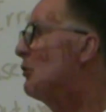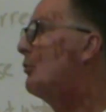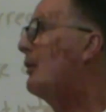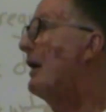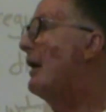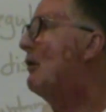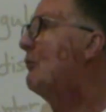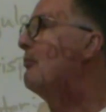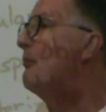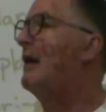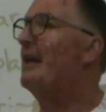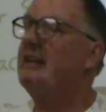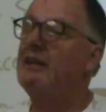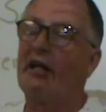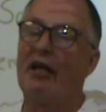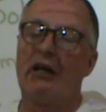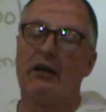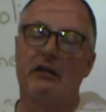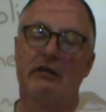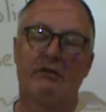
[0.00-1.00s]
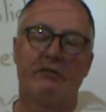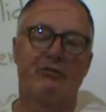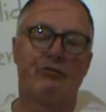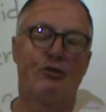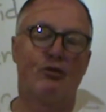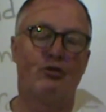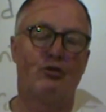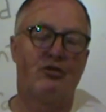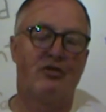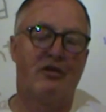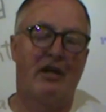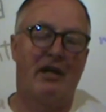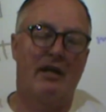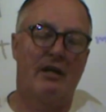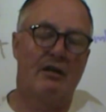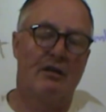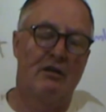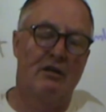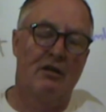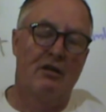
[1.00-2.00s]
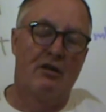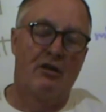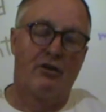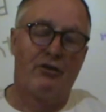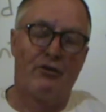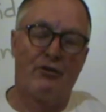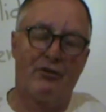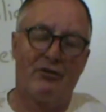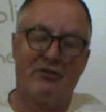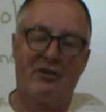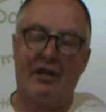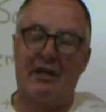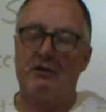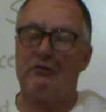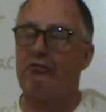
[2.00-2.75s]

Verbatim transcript: well, Monday, Tuesday, Thursday, and